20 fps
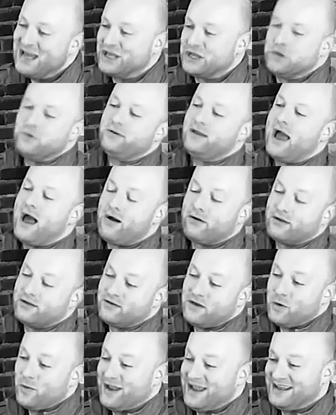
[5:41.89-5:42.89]
you now
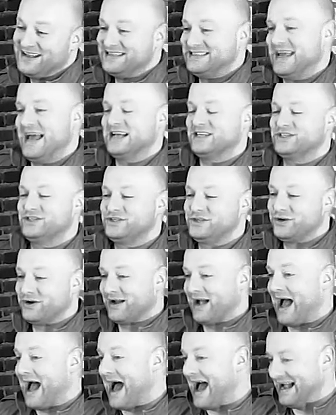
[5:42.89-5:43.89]
can go in and test
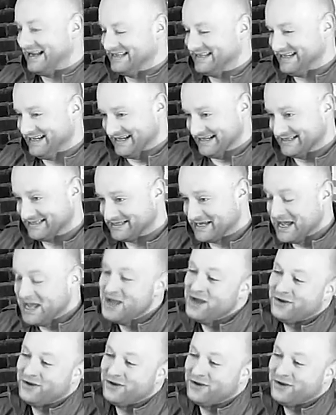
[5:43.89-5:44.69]
your ideas,